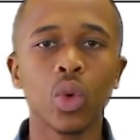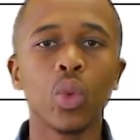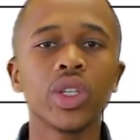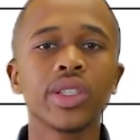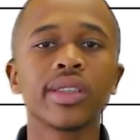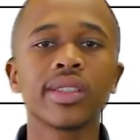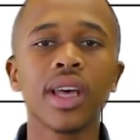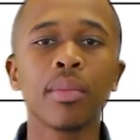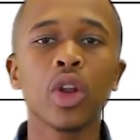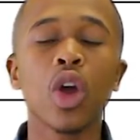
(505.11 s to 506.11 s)
which is a
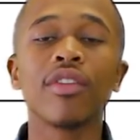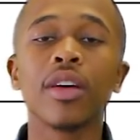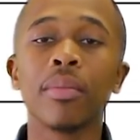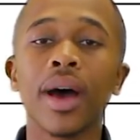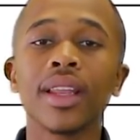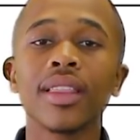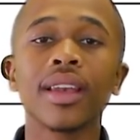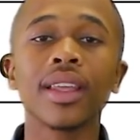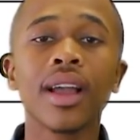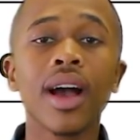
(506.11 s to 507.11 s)
summary of the money
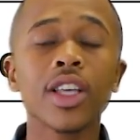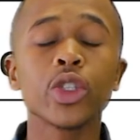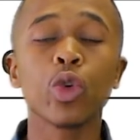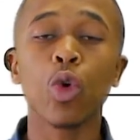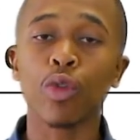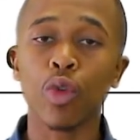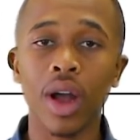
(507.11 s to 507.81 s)
that Ikasukofu